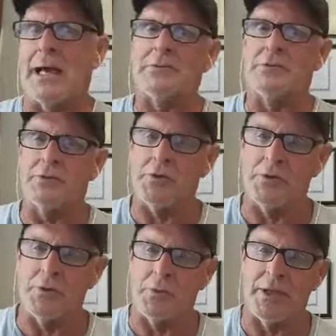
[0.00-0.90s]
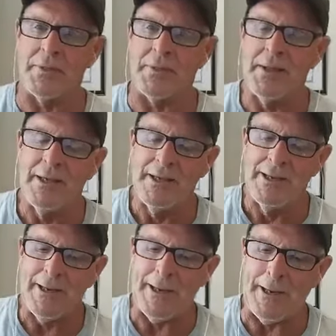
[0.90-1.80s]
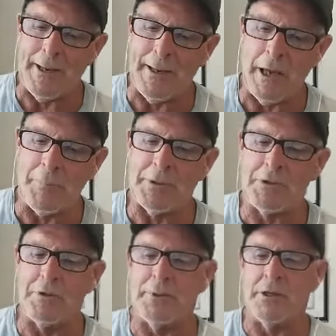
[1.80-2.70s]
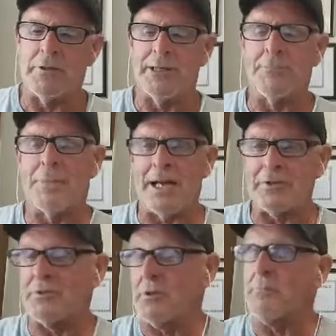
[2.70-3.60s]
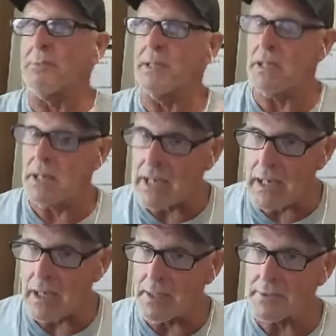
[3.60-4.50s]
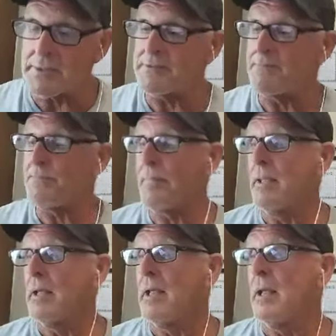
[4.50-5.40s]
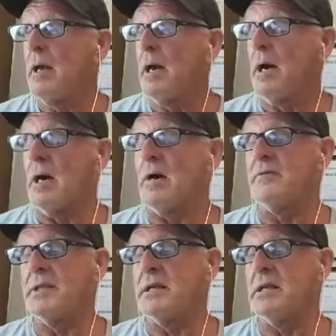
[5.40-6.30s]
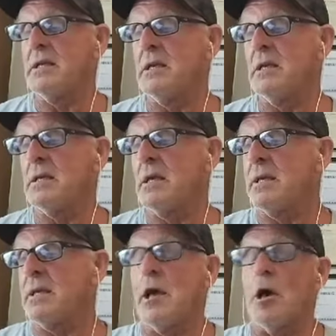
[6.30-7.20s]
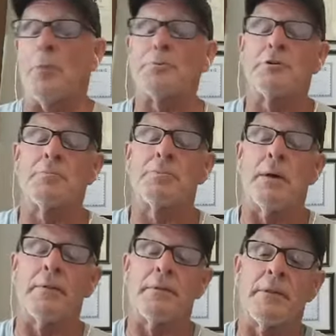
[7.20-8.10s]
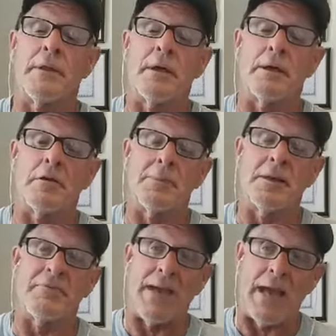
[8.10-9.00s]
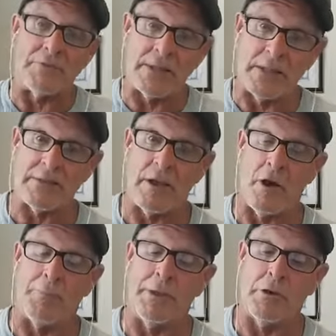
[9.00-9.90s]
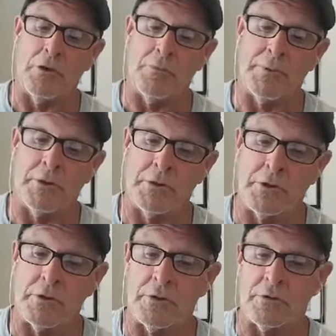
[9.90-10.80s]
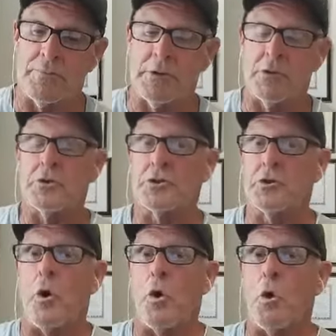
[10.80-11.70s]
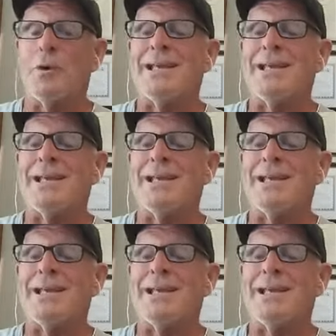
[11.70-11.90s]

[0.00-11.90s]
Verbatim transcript: to do with helping you build lean muscle, because of it helps to, the intermittent fasting is helping you produce your own